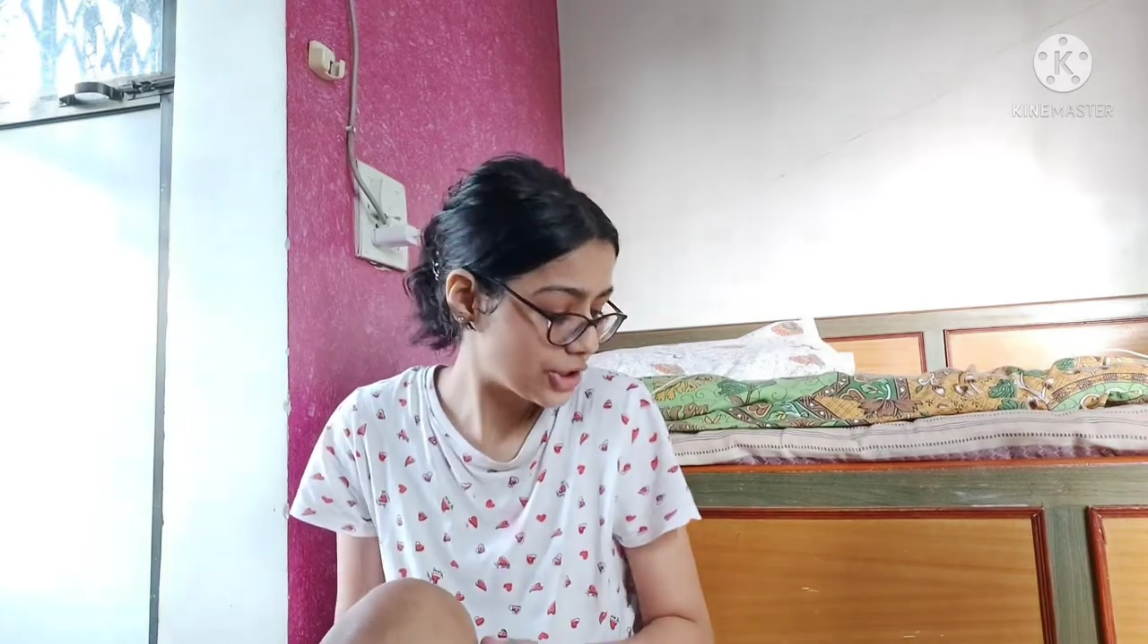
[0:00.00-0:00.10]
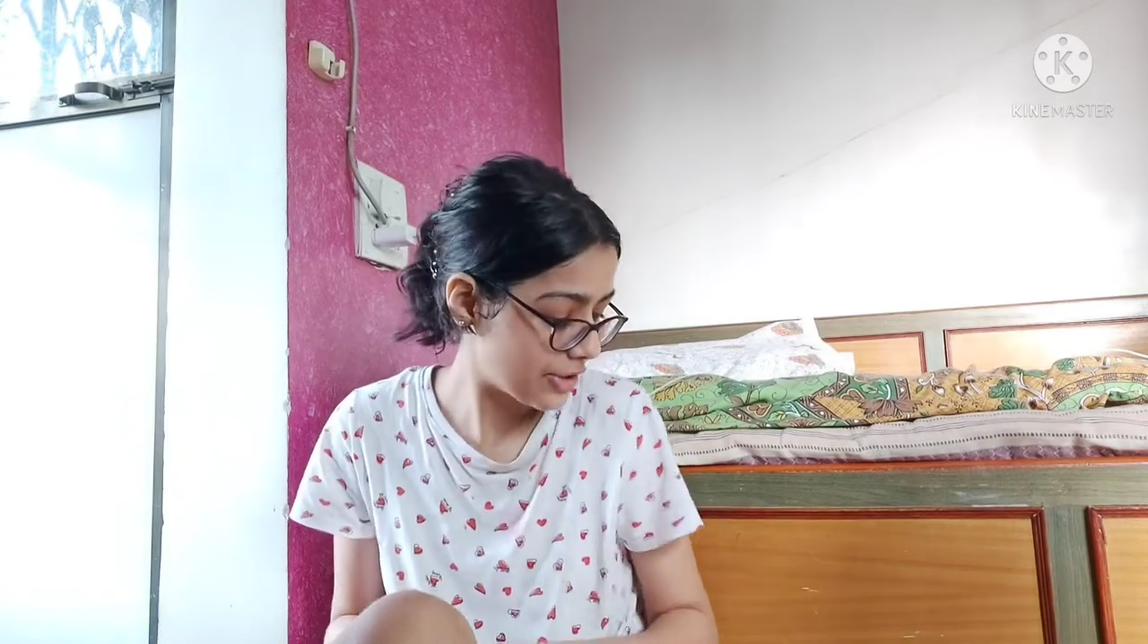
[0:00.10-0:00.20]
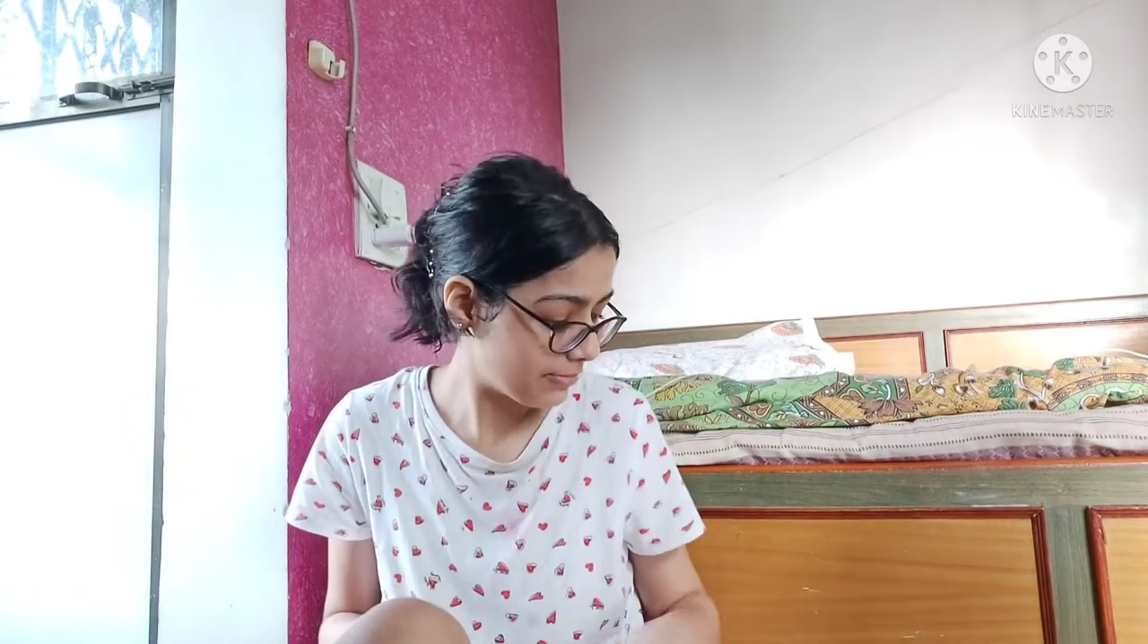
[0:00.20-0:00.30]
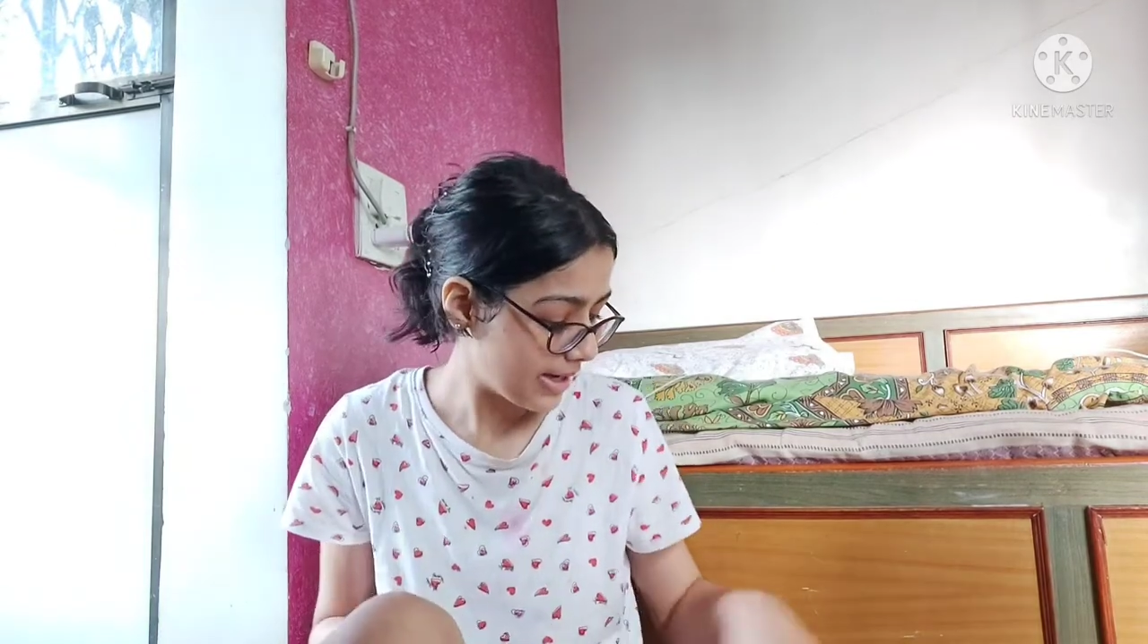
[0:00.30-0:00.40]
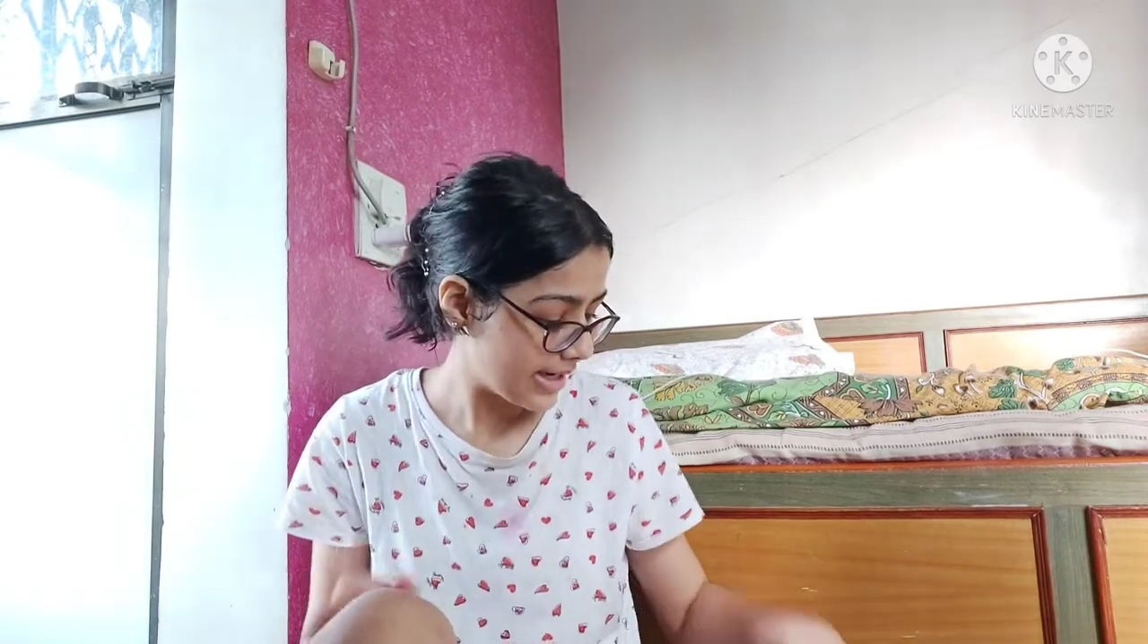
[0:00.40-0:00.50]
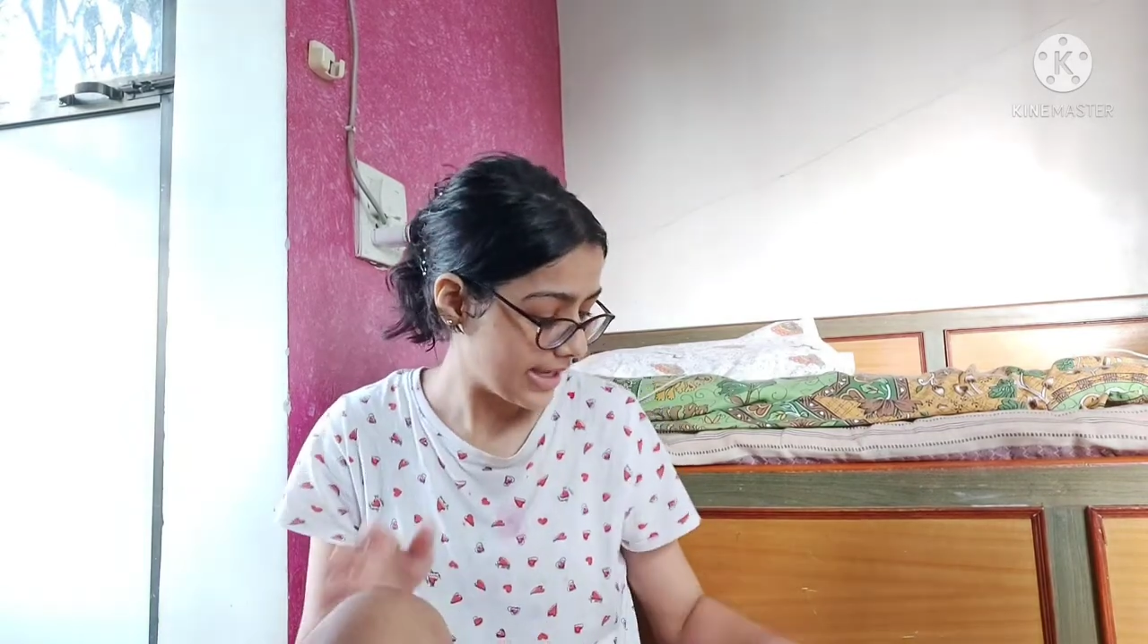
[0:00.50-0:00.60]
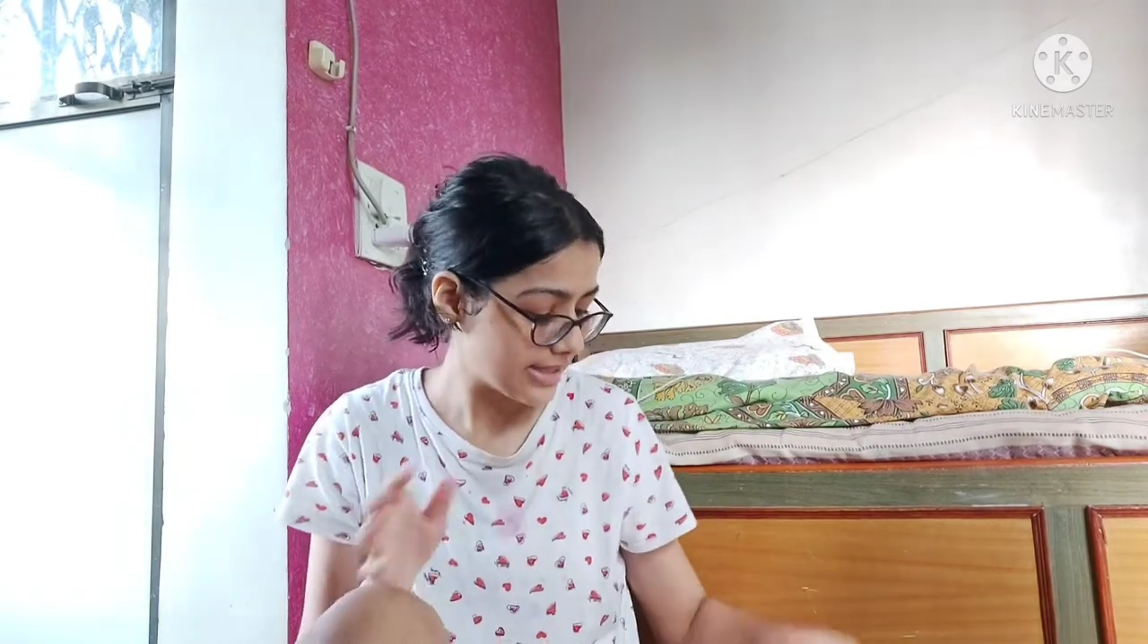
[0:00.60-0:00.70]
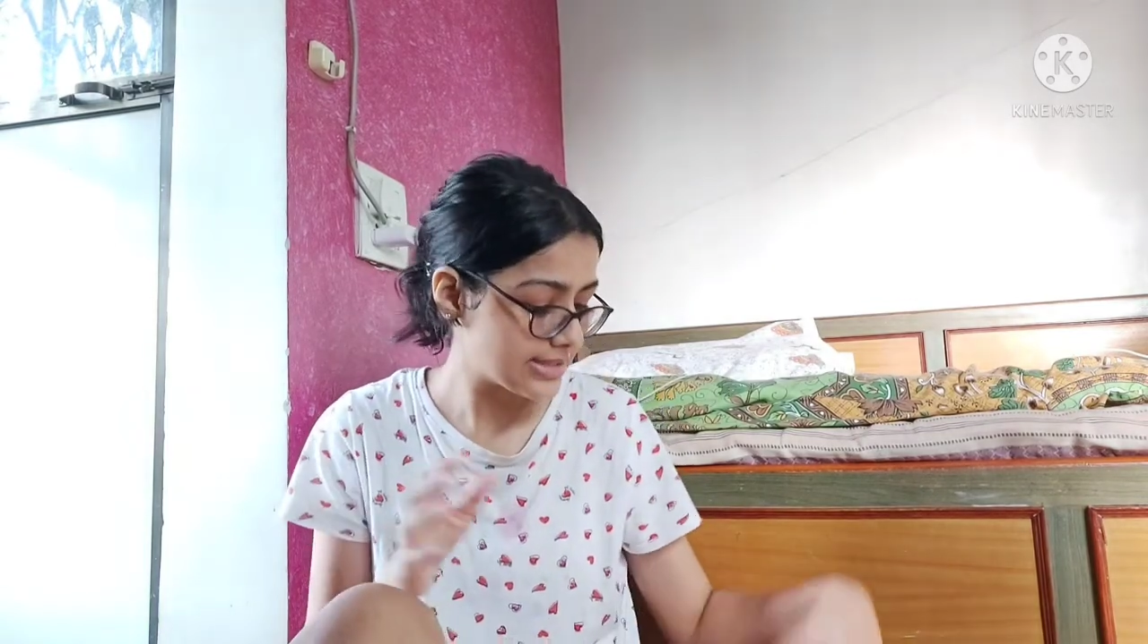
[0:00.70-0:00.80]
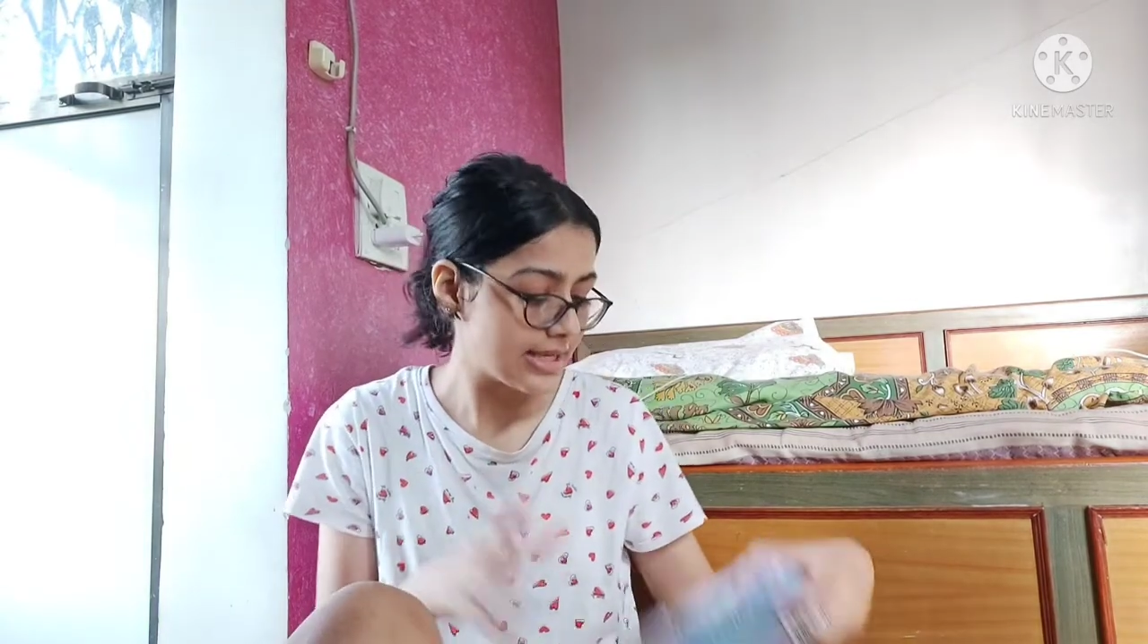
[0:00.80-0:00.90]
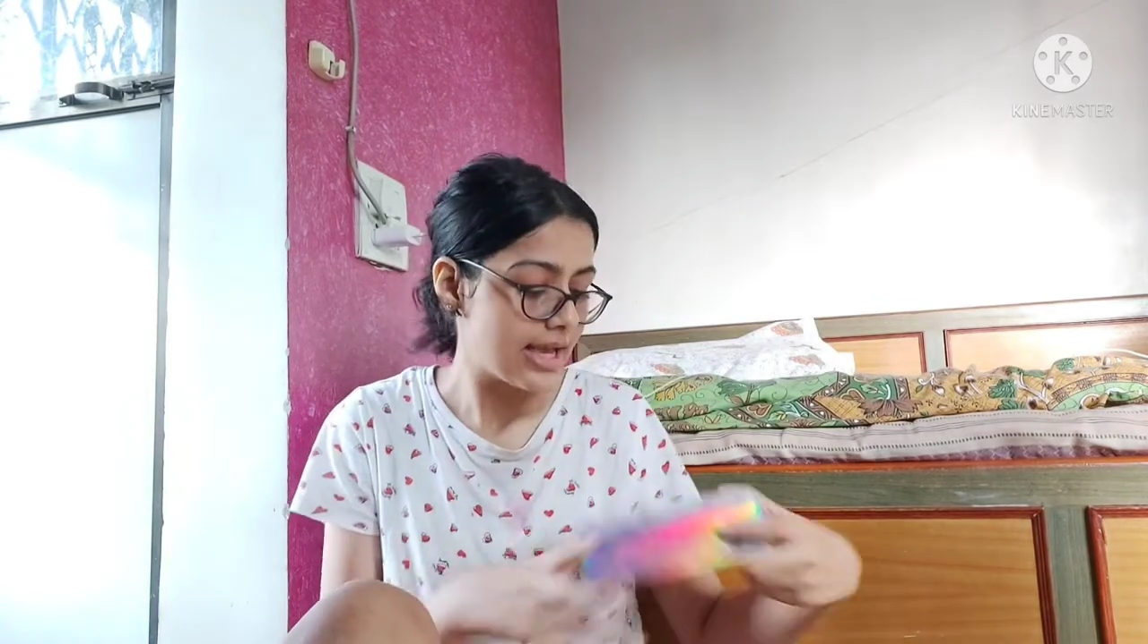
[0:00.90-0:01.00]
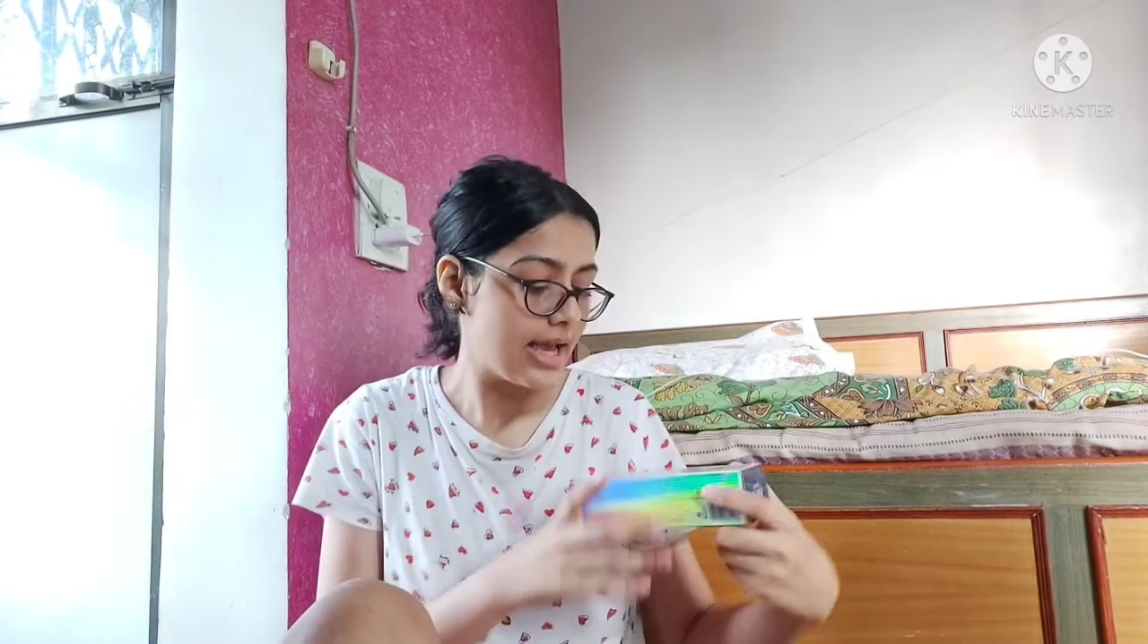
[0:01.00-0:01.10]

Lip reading: shave my legs.